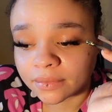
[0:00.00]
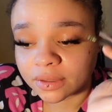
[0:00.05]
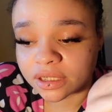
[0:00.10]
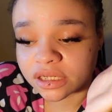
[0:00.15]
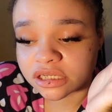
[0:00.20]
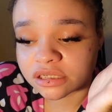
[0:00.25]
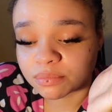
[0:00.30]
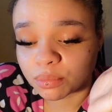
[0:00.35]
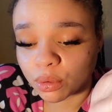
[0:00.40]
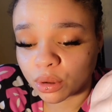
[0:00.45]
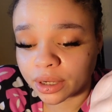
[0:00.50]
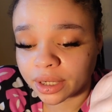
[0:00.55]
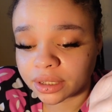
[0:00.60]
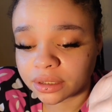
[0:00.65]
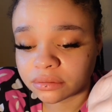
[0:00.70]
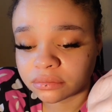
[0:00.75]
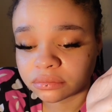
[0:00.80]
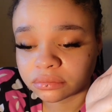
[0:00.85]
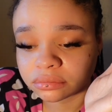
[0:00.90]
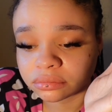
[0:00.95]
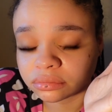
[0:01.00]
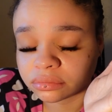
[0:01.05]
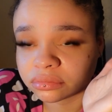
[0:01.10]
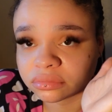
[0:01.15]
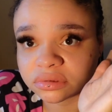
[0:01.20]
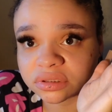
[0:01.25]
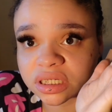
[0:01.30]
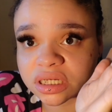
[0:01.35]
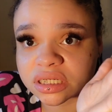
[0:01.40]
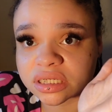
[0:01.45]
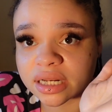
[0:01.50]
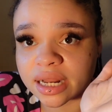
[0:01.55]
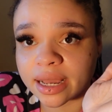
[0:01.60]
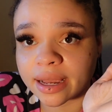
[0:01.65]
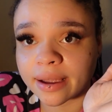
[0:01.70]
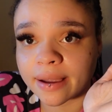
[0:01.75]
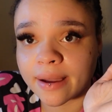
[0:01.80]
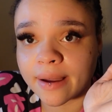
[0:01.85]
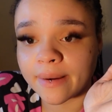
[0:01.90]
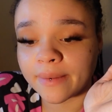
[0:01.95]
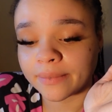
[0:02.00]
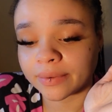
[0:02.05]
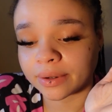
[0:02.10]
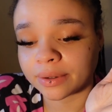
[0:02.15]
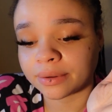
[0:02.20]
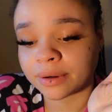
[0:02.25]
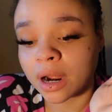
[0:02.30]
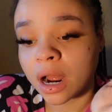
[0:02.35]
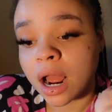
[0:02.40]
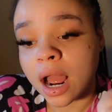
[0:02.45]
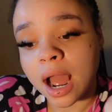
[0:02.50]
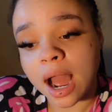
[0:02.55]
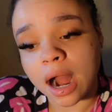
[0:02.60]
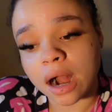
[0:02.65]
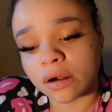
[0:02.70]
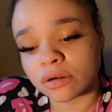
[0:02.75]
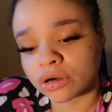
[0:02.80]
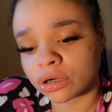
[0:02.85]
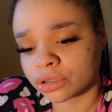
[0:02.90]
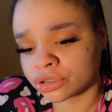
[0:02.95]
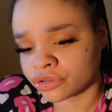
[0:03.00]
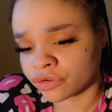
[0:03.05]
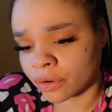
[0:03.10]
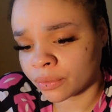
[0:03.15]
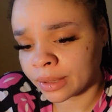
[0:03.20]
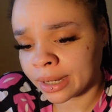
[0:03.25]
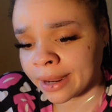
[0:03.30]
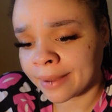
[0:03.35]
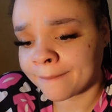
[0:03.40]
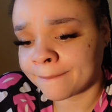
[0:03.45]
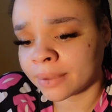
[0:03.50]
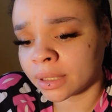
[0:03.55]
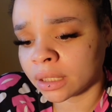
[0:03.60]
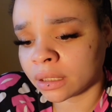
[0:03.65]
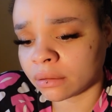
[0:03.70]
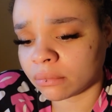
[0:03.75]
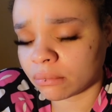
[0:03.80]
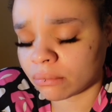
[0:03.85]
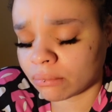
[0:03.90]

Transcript: this boy is like, I don't know what's wrong with him, but